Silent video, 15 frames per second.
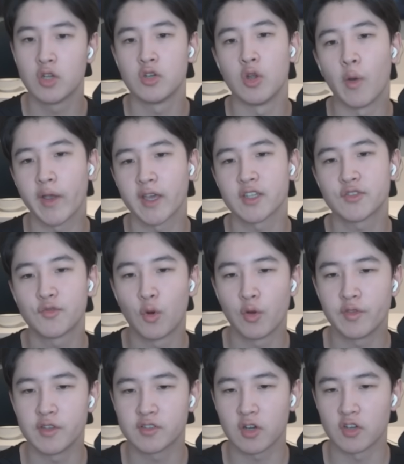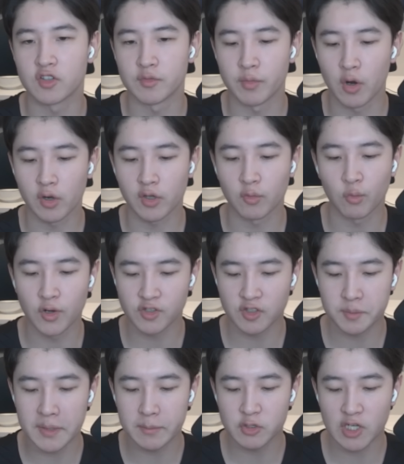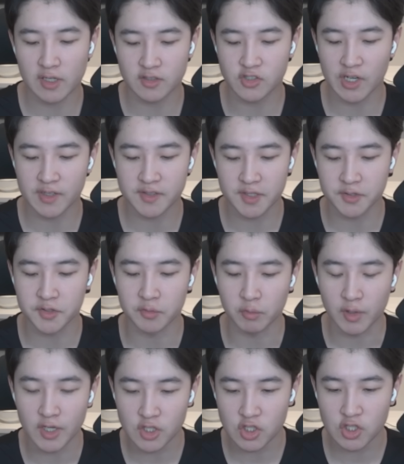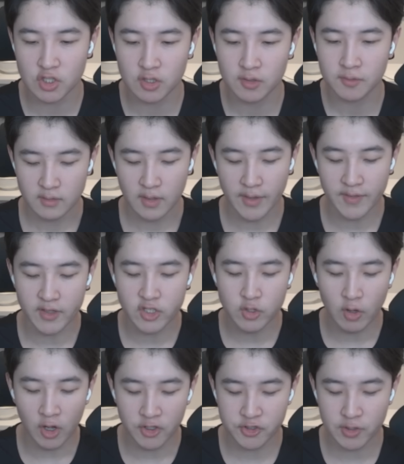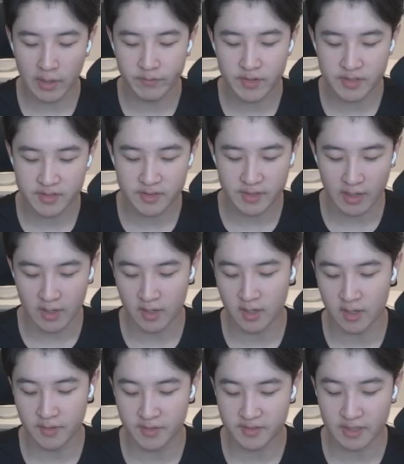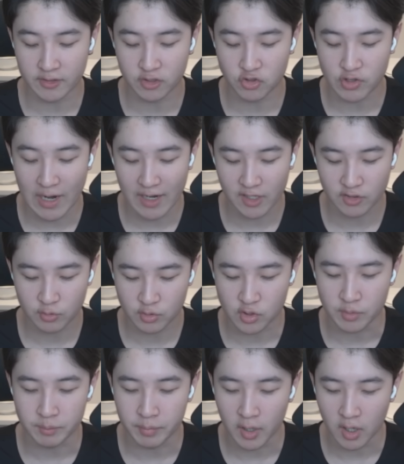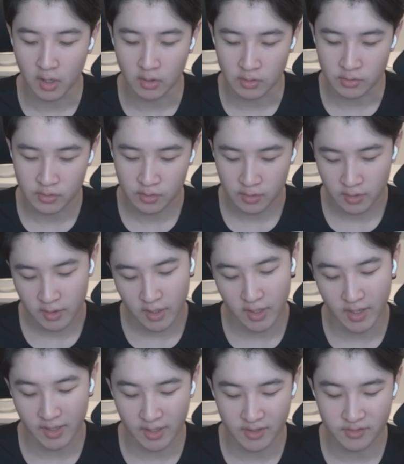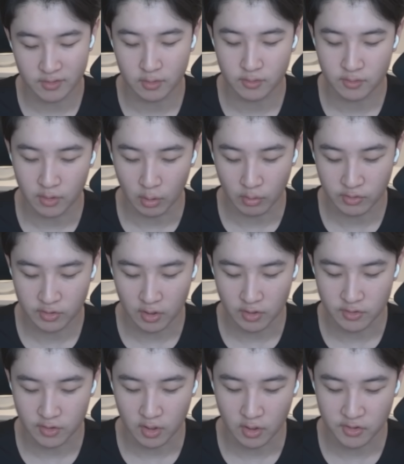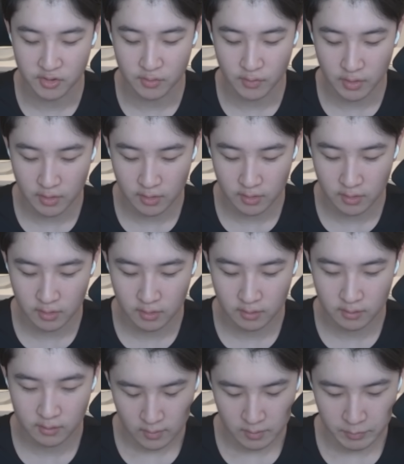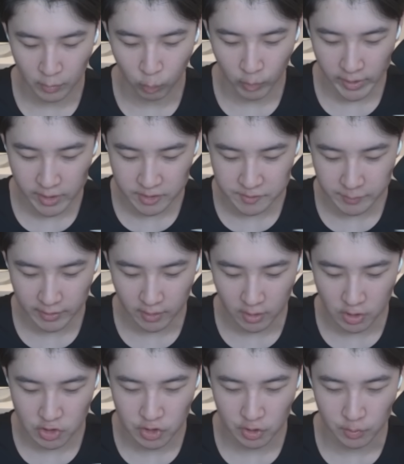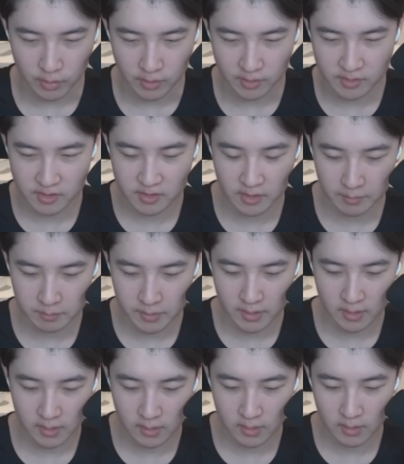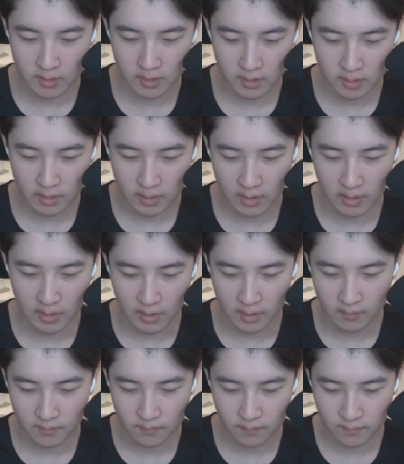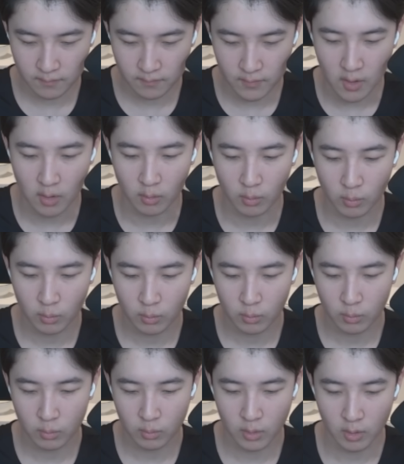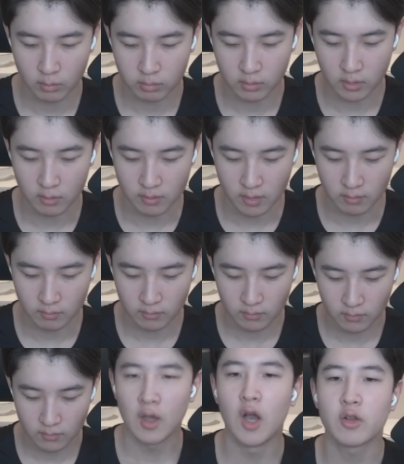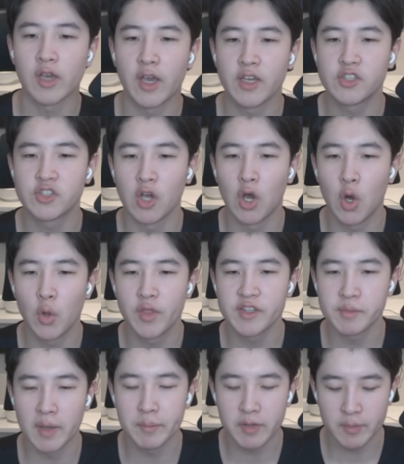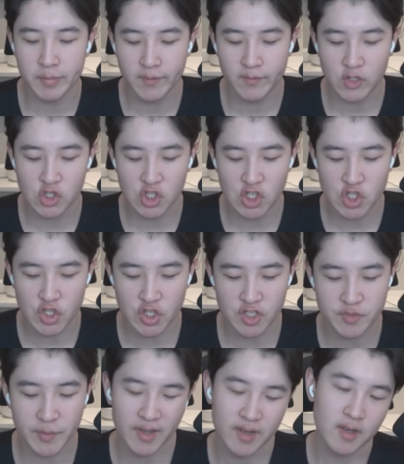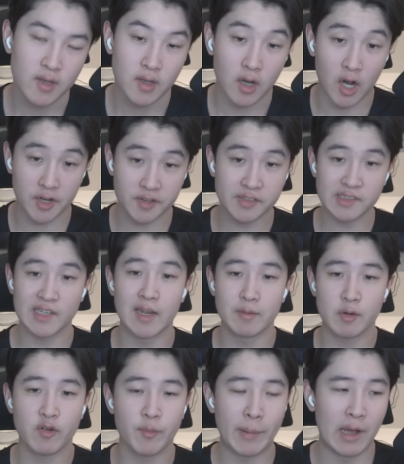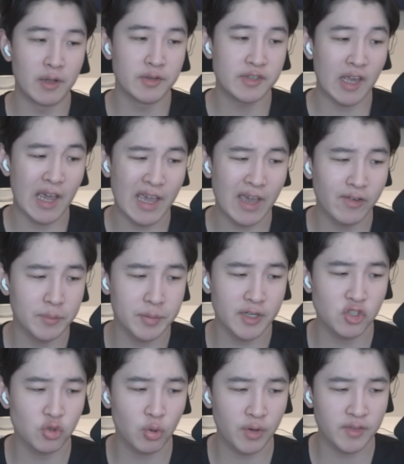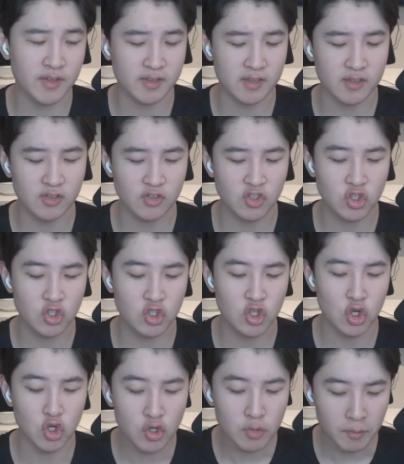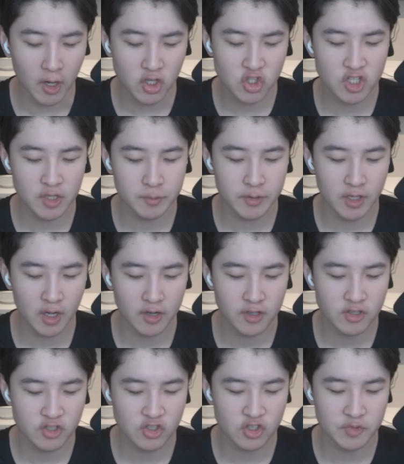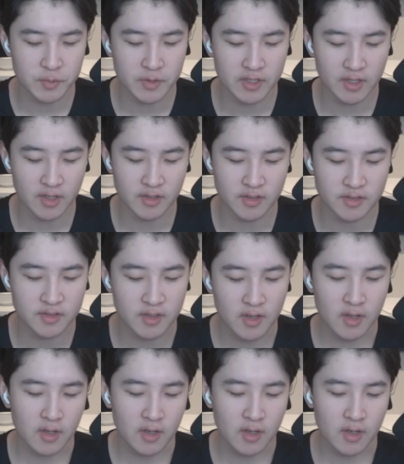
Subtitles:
No, I guess 4 of these cards are broken. Wizard, Baby Dragon, Giant Skeleton, Witch. And then you also have the Skeleton Dragons, which are bugged. And I guess those cards are also really good. But where's my Archer Queen? Does somebody have... Oh. Oh, okay. Okay, so this might be a bit of a GG's, but honestly, Nightmare of Balance, I haven't been enjoying the season too much, to be honest, just because...